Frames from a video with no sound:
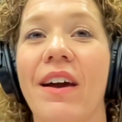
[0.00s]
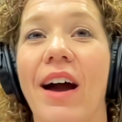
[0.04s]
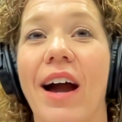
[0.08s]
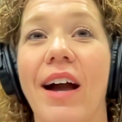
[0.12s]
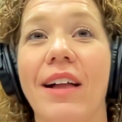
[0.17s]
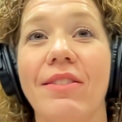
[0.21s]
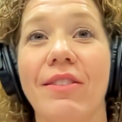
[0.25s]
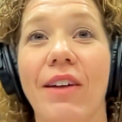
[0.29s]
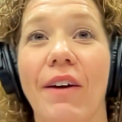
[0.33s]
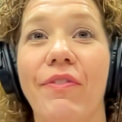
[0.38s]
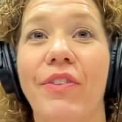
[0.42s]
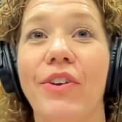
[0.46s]
I
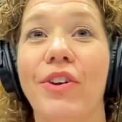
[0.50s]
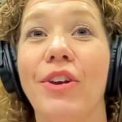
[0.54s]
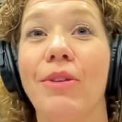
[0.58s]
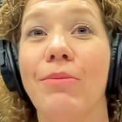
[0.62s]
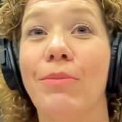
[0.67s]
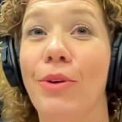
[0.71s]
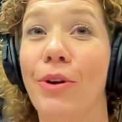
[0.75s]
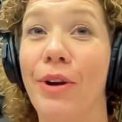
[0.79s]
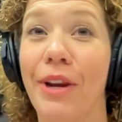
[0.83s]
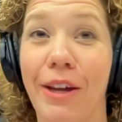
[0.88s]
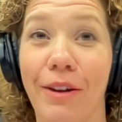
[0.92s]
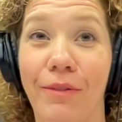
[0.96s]
love the
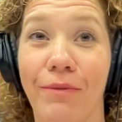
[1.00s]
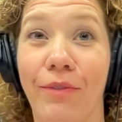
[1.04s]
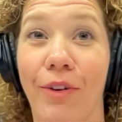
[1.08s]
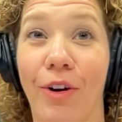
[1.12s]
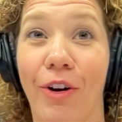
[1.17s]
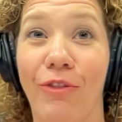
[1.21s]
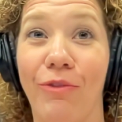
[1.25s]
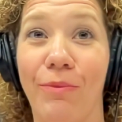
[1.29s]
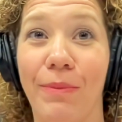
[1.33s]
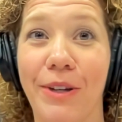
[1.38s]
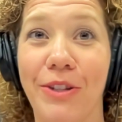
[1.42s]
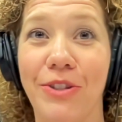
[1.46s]
community
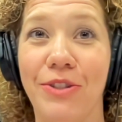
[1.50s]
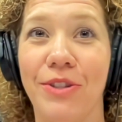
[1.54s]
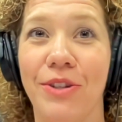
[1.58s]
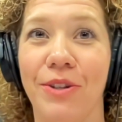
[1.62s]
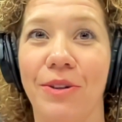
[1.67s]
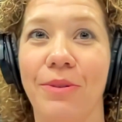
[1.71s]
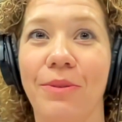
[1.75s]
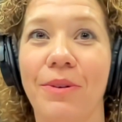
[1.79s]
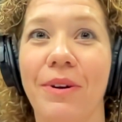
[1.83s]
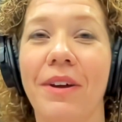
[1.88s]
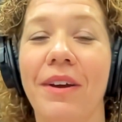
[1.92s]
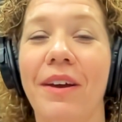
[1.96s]
involvement
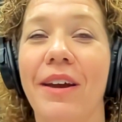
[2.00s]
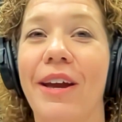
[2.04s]
too.